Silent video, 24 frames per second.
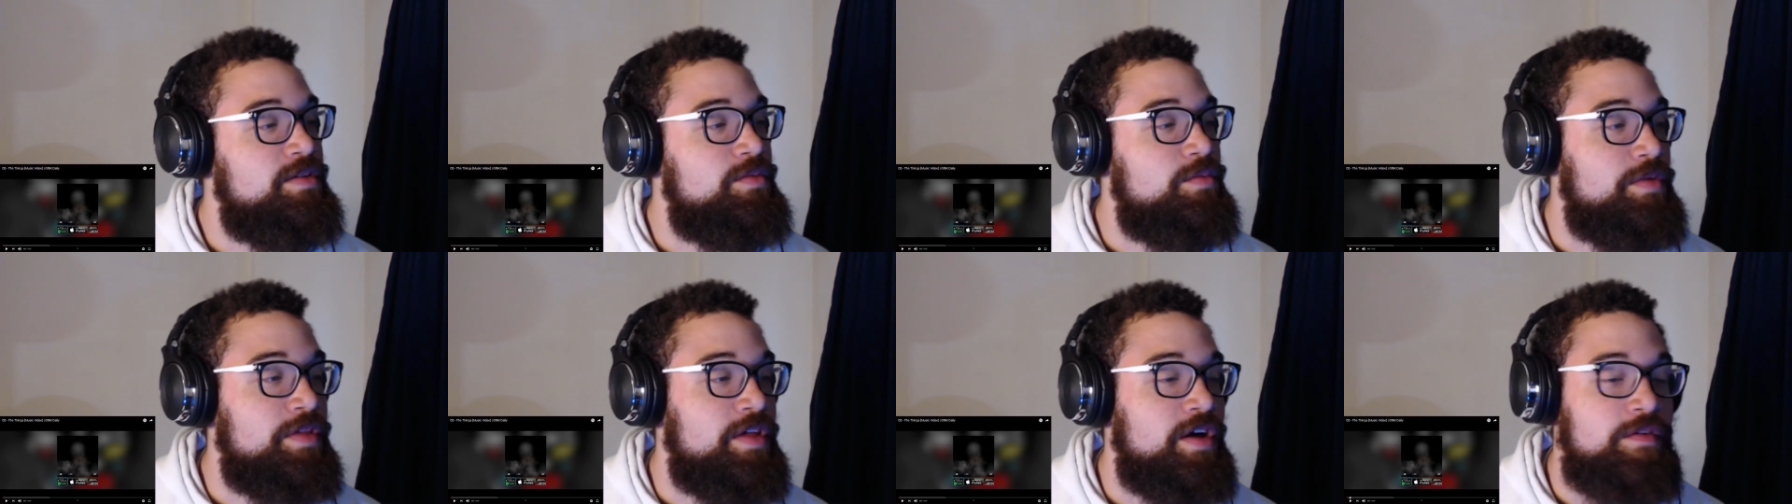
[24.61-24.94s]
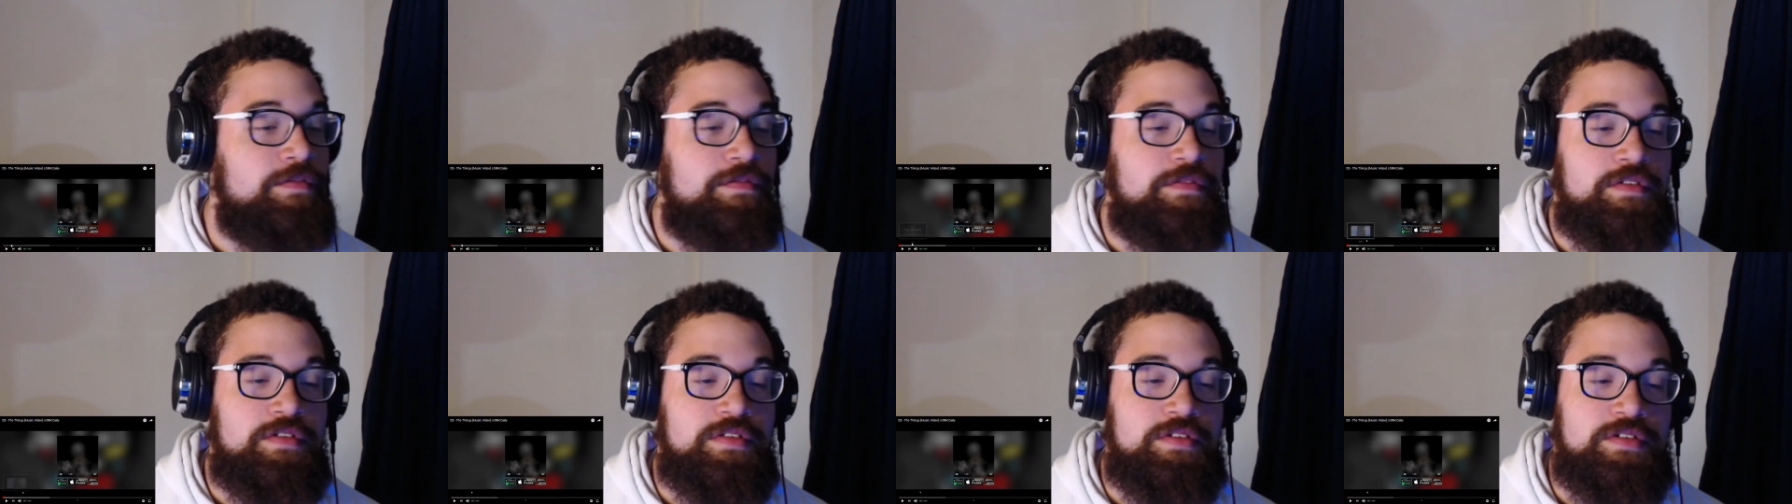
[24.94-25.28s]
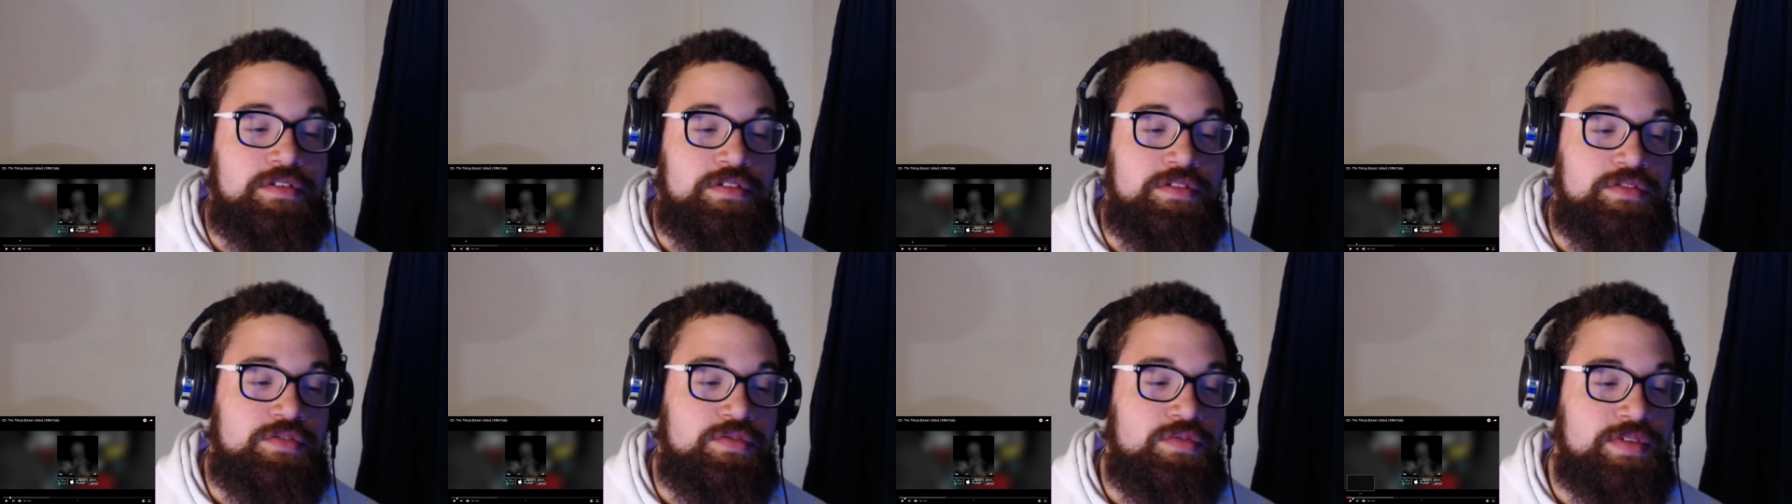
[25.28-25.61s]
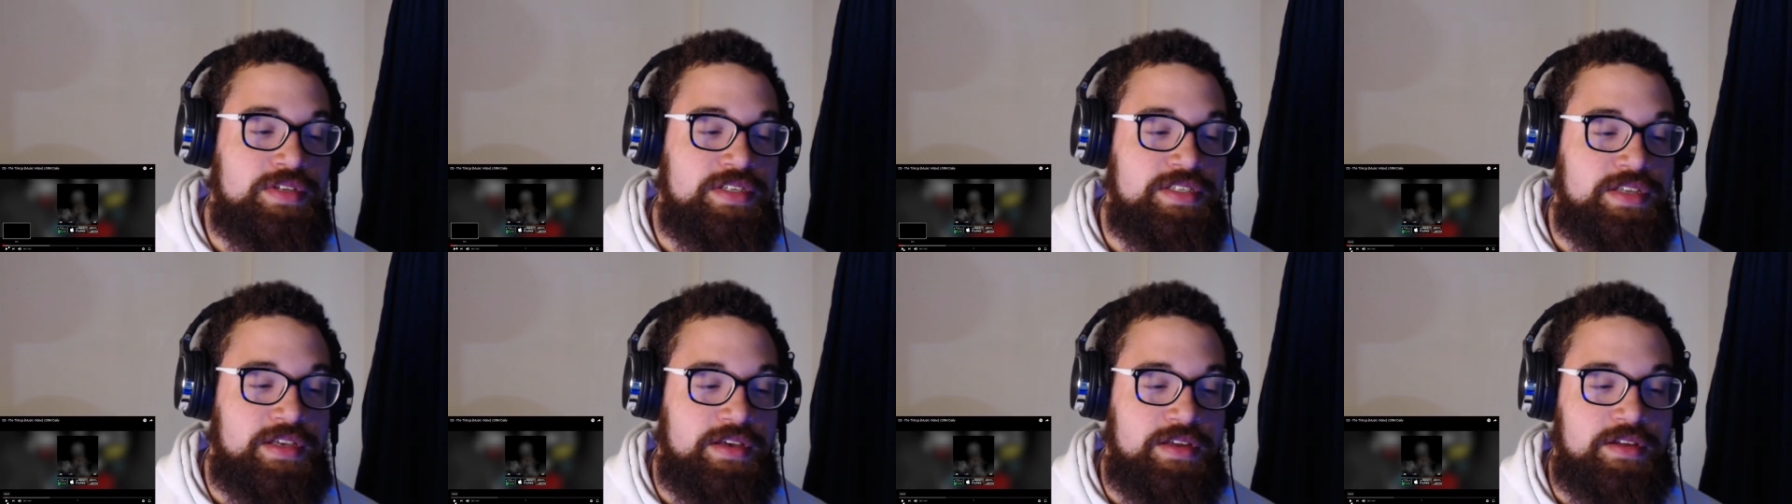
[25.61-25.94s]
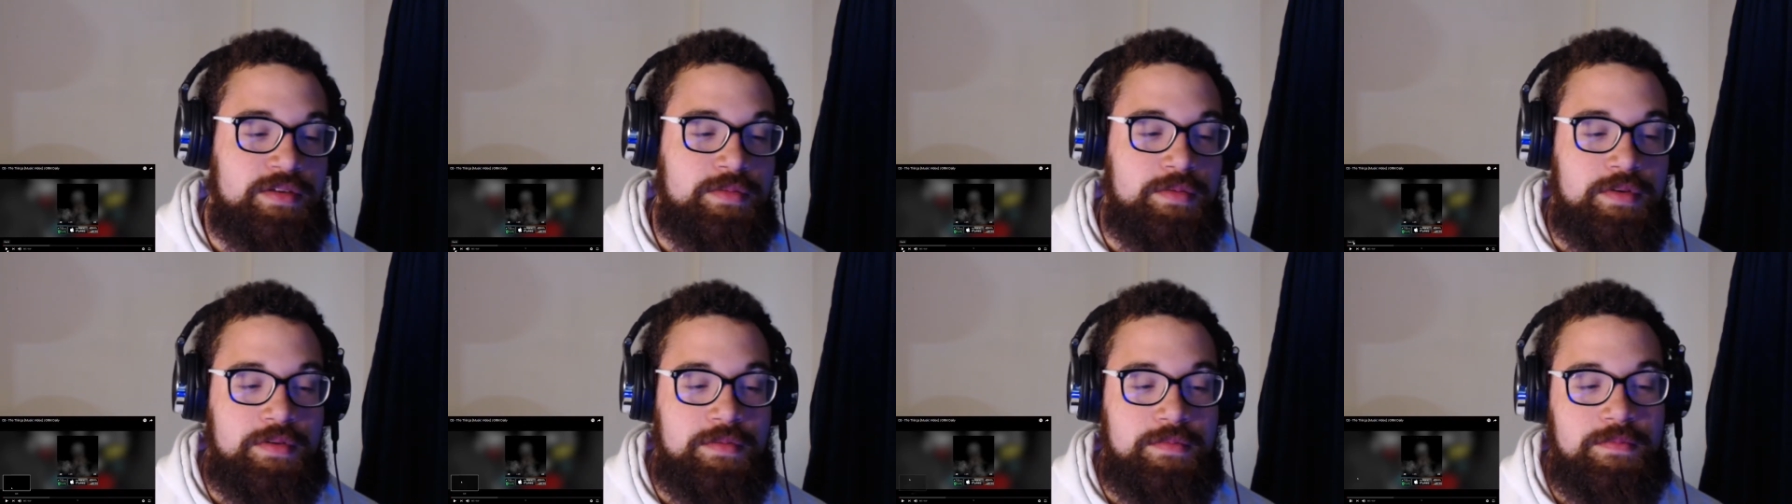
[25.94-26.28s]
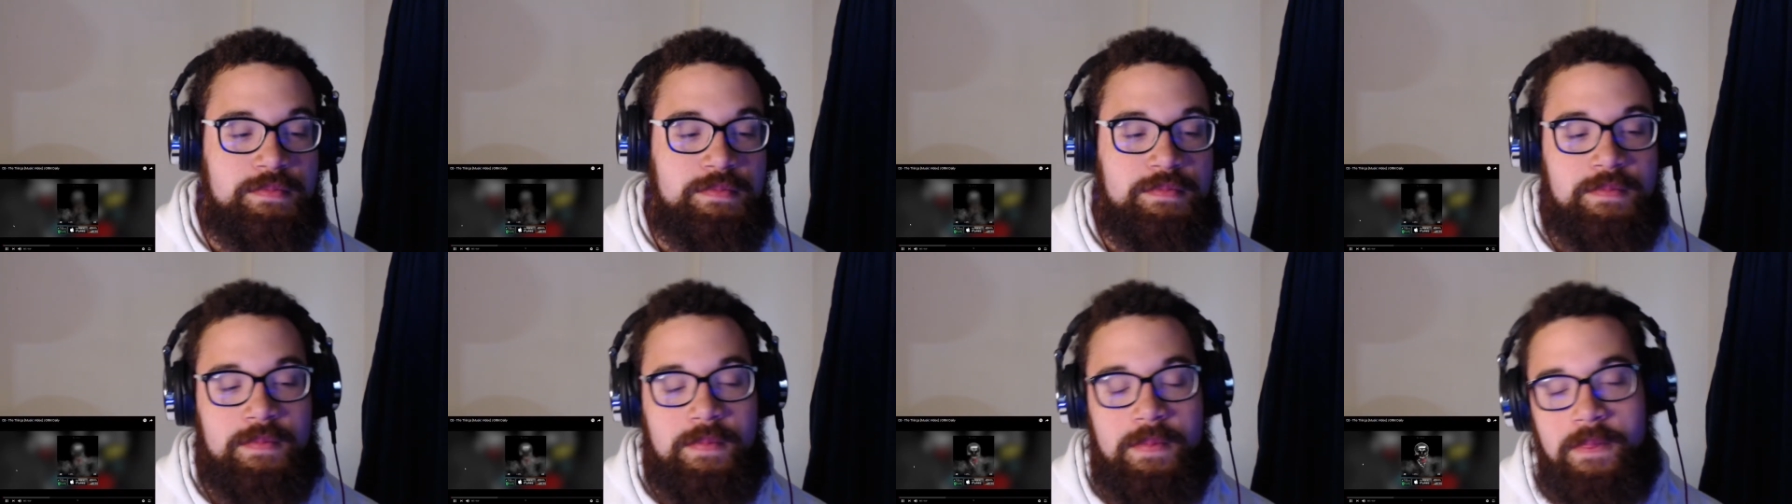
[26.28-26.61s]
Without further ado, let's get it, man.
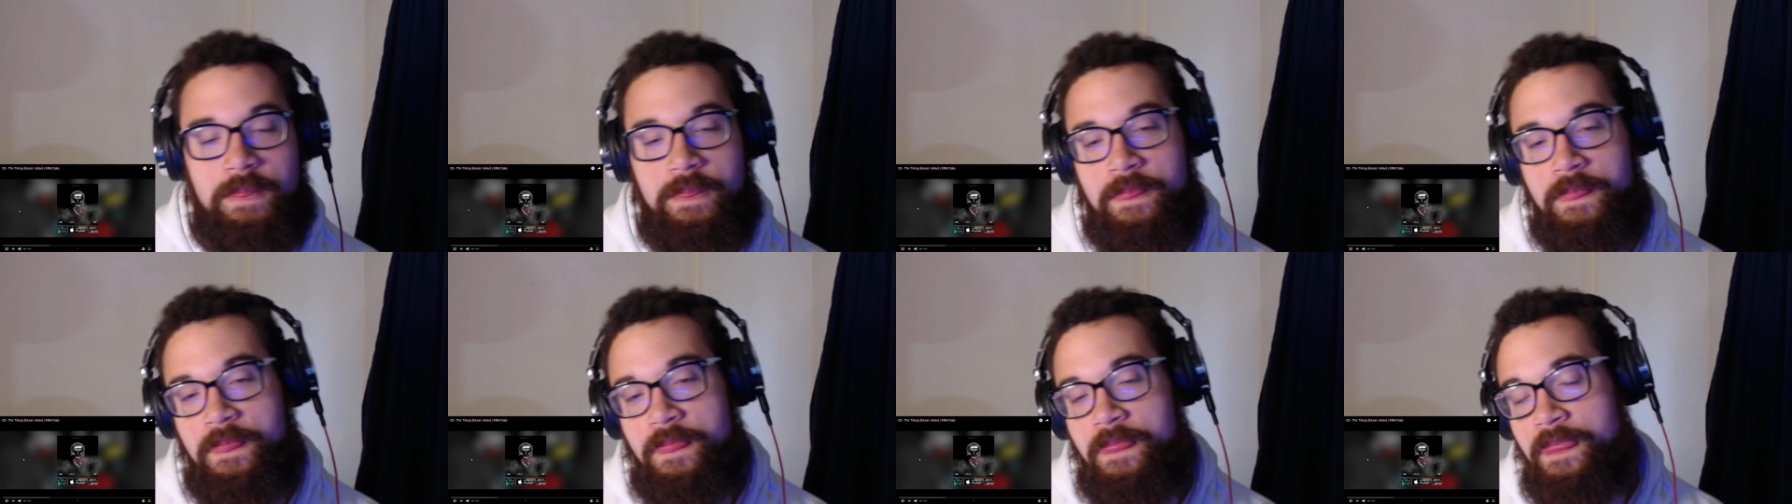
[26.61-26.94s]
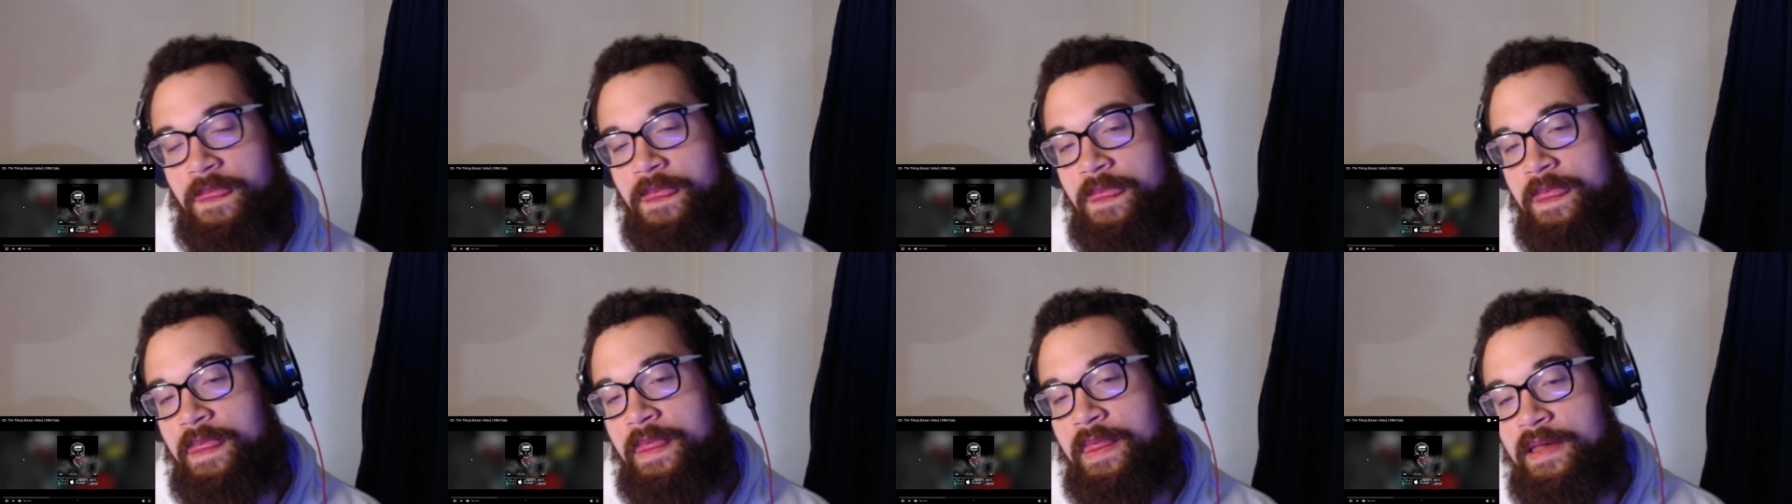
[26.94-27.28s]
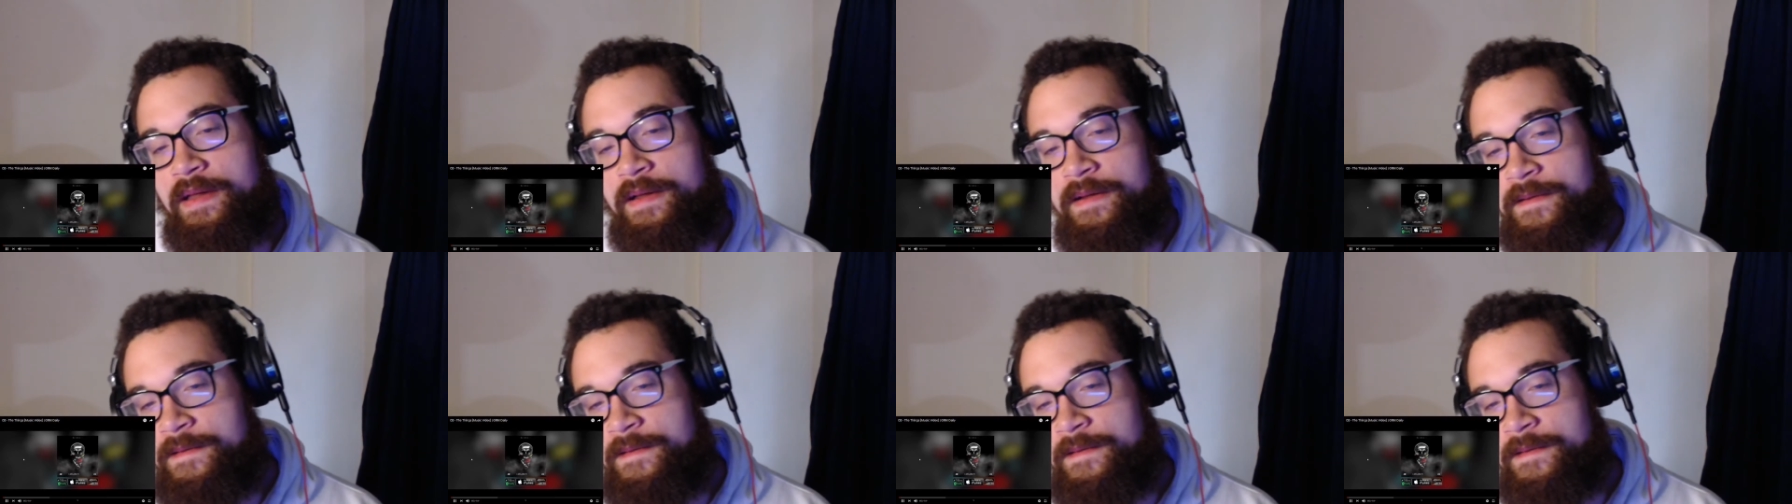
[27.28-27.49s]
Violation,